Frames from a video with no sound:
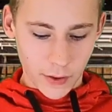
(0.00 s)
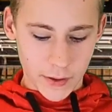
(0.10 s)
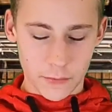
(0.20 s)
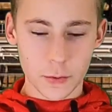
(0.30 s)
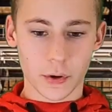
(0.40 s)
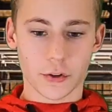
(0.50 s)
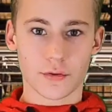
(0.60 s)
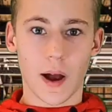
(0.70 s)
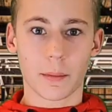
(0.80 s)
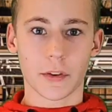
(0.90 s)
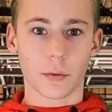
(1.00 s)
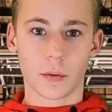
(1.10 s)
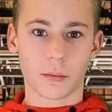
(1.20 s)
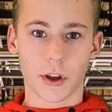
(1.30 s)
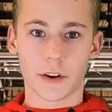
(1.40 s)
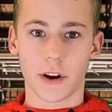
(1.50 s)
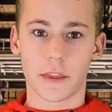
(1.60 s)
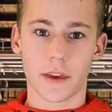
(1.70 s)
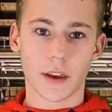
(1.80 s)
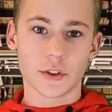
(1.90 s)
Like if you were to drop this, it wouldn't break or
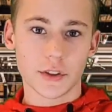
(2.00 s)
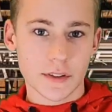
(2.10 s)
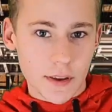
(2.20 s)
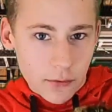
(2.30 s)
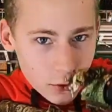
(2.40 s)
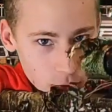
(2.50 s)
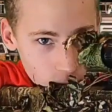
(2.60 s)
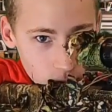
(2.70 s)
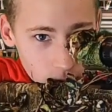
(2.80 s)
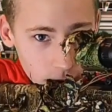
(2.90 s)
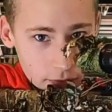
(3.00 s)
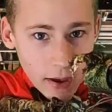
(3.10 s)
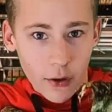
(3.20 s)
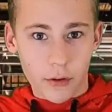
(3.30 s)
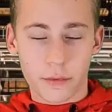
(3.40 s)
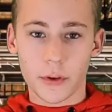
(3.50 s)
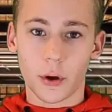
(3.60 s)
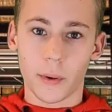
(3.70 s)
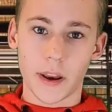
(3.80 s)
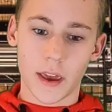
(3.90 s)
anything. It just gives you a solid
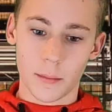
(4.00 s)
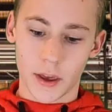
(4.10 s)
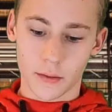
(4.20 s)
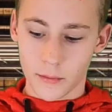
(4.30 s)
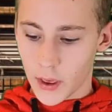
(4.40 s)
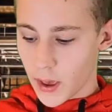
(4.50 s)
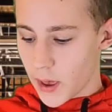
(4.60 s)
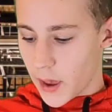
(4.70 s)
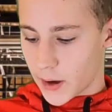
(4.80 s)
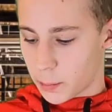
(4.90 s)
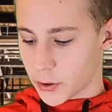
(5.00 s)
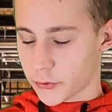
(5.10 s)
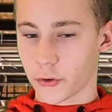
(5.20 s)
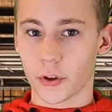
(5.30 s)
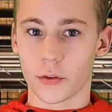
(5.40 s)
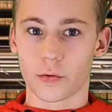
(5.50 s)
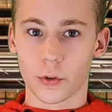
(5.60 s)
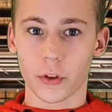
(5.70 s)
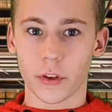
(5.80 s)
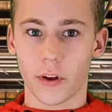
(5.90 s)
feel when aiming. And I personally
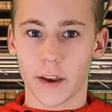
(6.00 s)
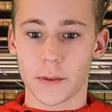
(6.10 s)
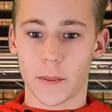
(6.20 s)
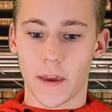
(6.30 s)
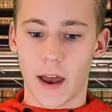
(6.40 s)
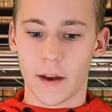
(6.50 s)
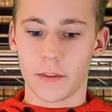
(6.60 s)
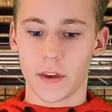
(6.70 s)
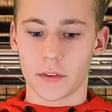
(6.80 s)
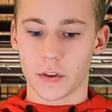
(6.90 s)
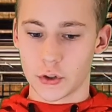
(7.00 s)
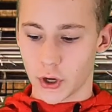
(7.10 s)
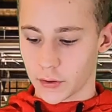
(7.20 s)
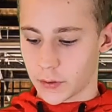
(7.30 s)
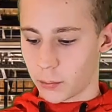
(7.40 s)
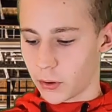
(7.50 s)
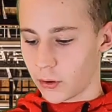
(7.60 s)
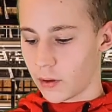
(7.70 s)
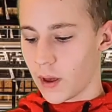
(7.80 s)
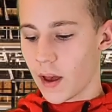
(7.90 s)
really like that they had this
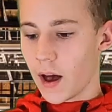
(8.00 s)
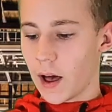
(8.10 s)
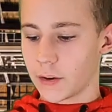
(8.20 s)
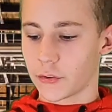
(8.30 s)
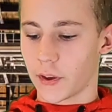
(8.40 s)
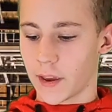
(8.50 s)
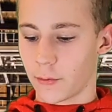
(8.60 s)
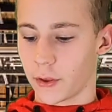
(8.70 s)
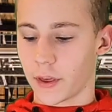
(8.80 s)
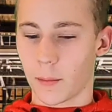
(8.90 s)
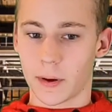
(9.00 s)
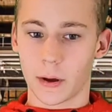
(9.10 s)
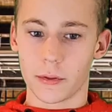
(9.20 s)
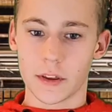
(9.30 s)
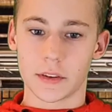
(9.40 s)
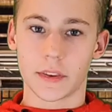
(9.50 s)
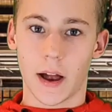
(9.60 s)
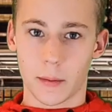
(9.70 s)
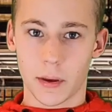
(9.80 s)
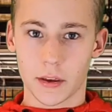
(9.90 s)
adjustable. I just like everything about the
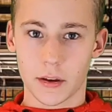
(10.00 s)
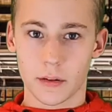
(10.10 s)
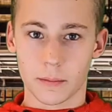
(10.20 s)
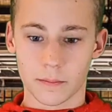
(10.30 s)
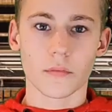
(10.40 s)
stock back here.